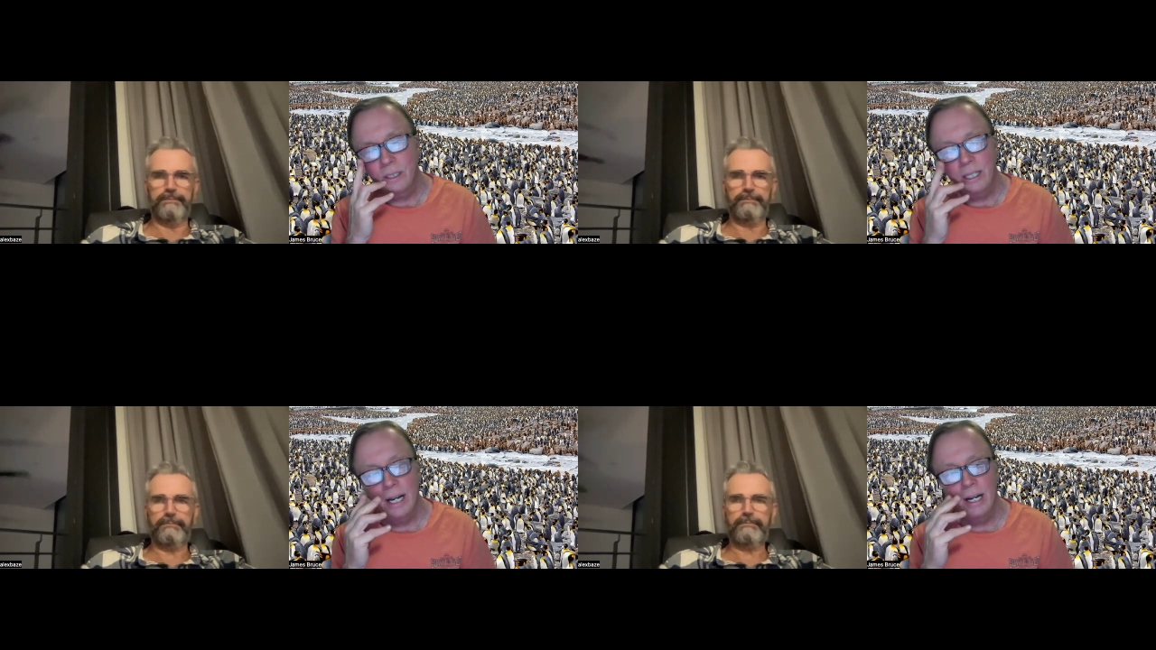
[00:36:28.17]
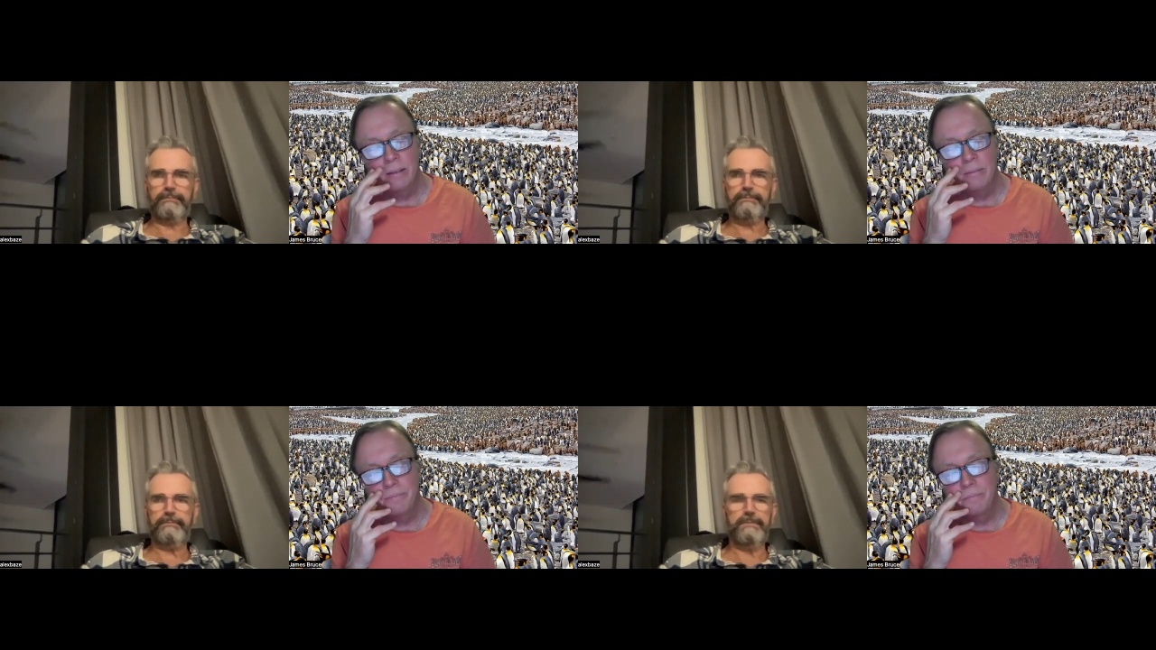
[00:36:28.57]

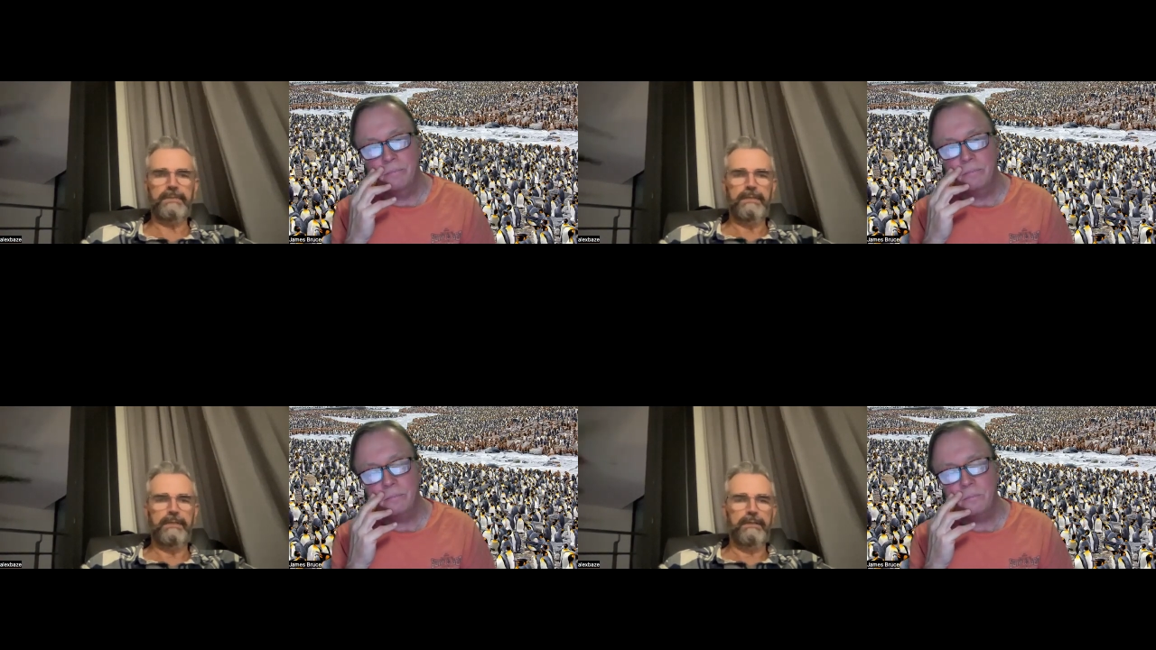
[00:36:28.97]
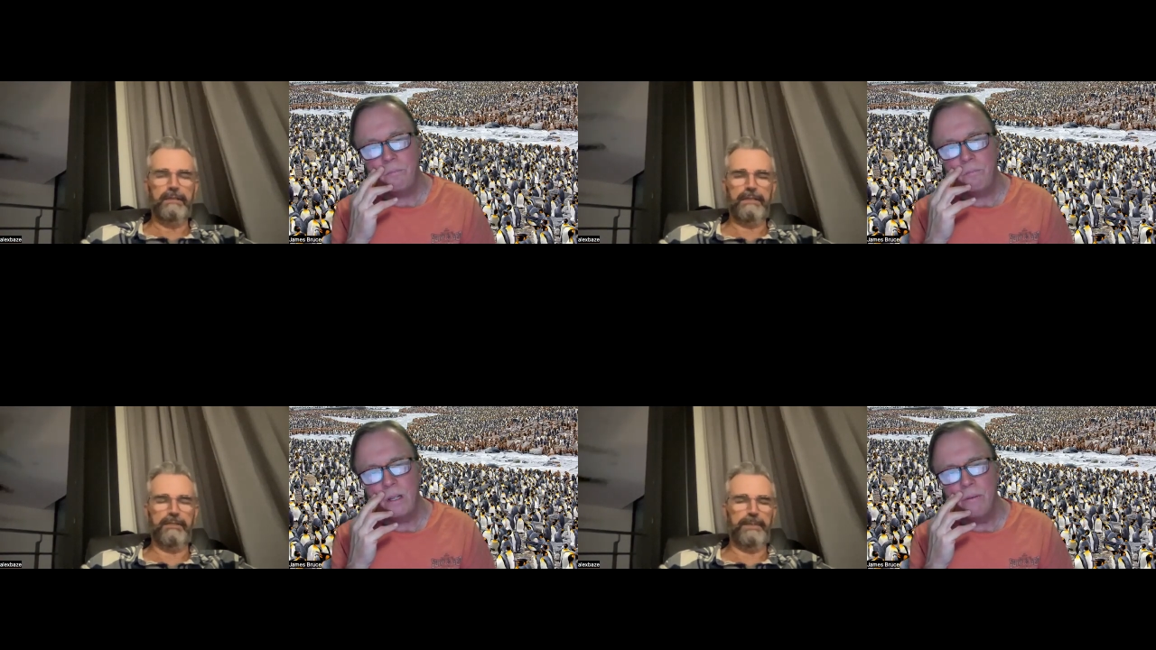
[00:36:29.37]
Speaker 1: Yeah,
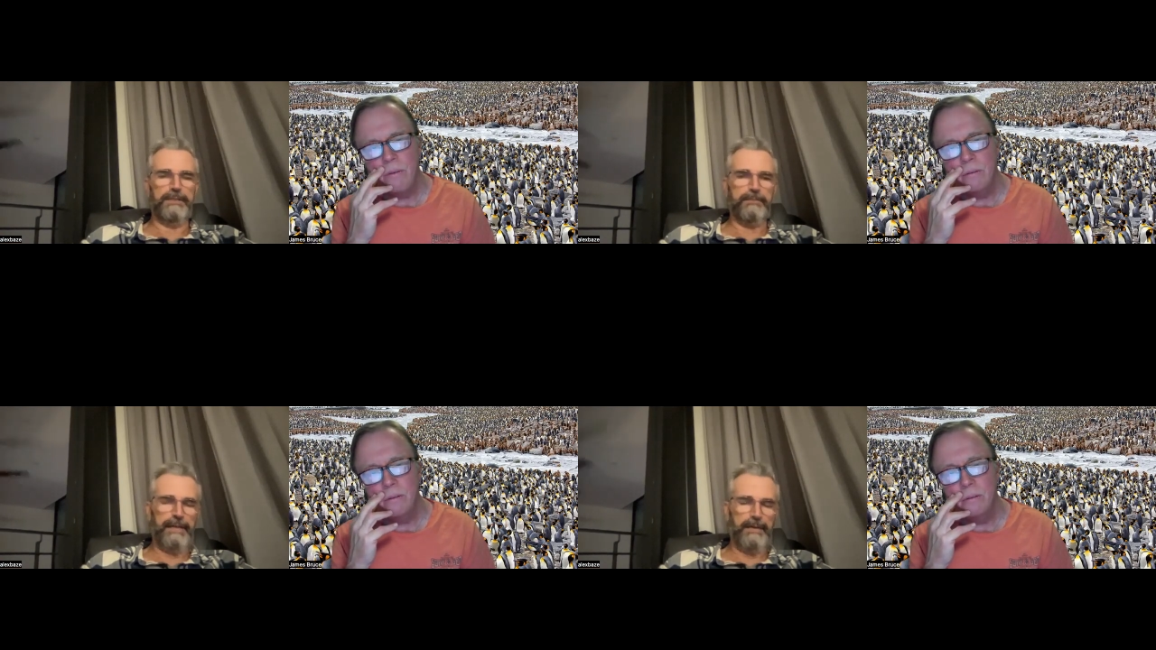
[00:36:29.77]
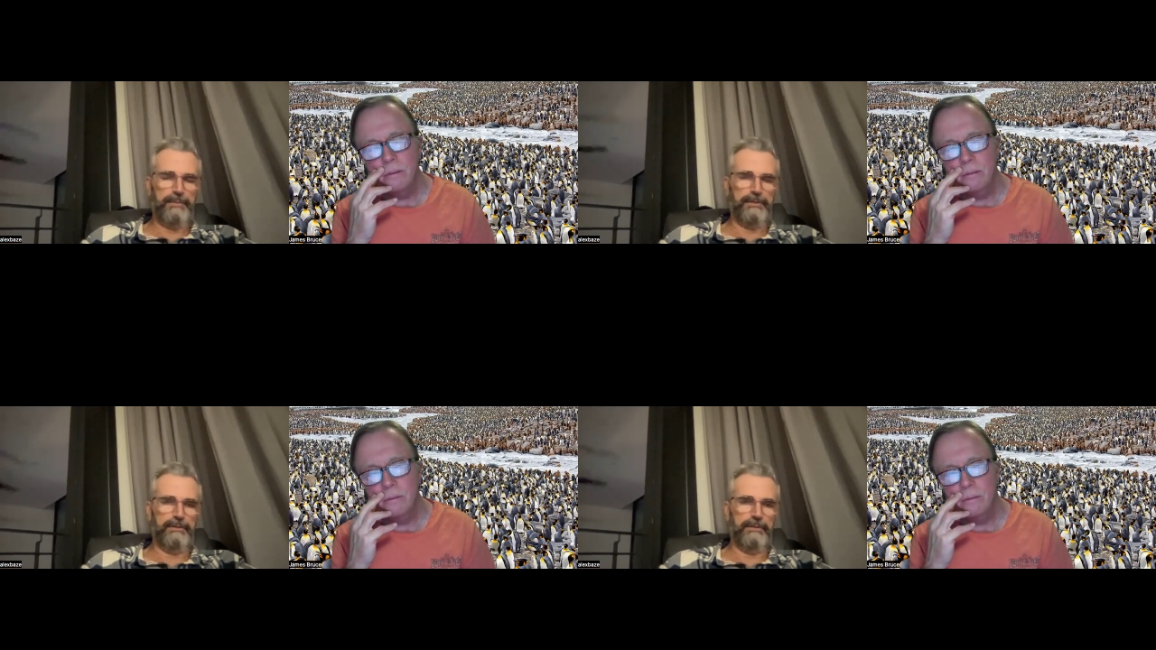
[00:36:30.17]
Nothing makes me
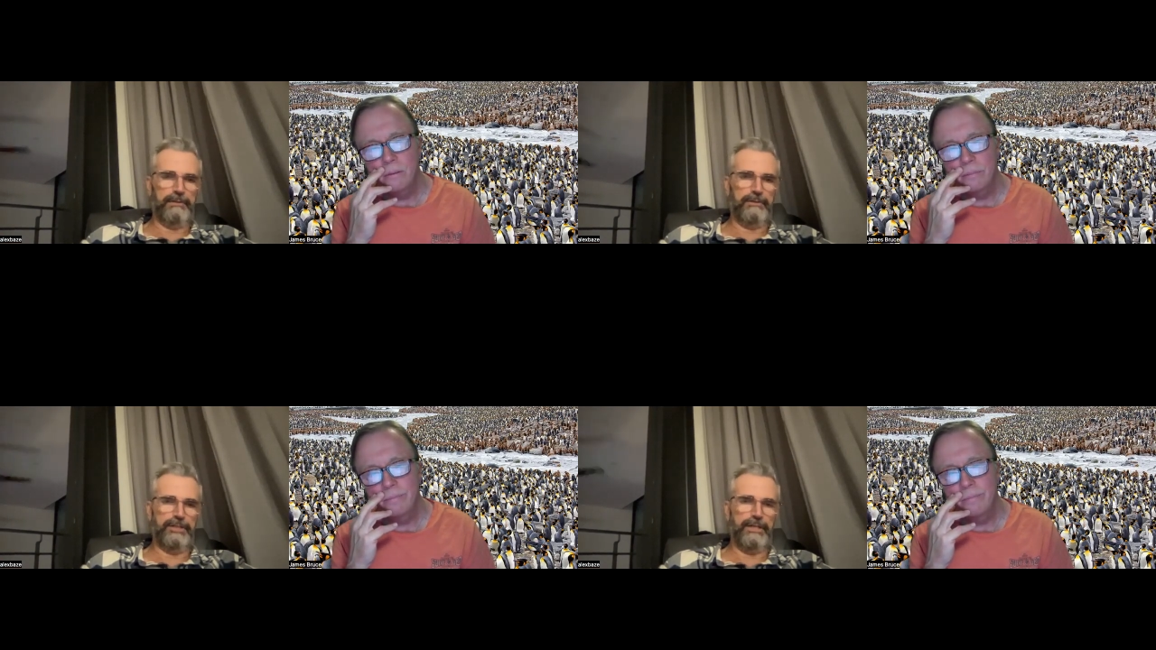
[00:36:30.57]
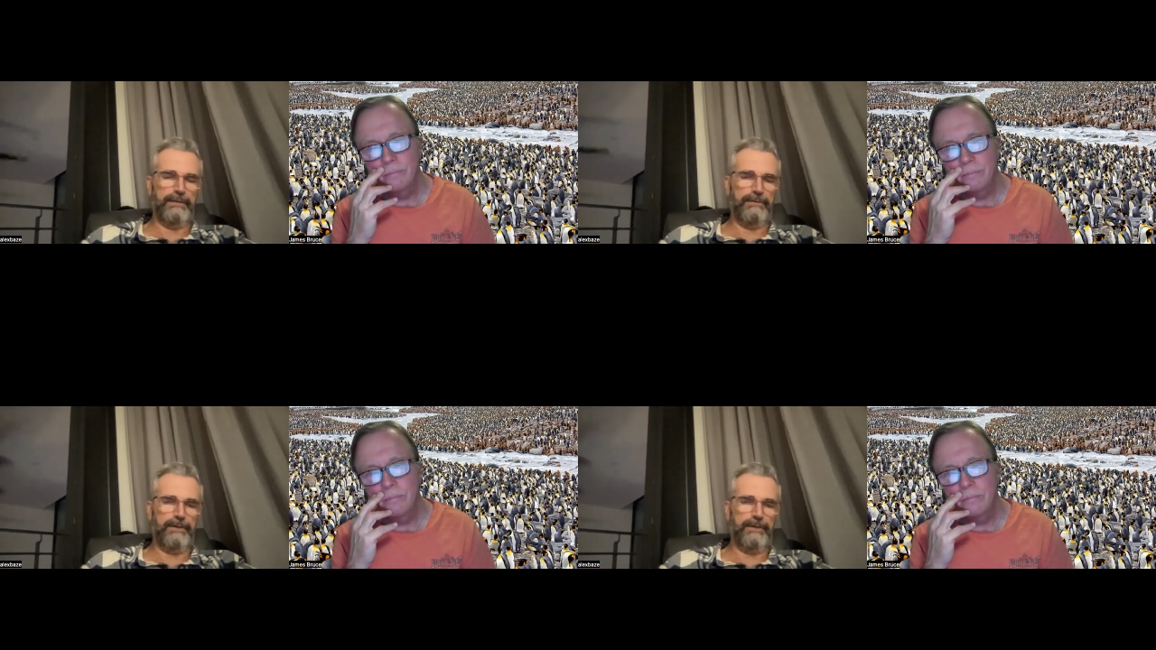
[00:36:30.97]
happier than giant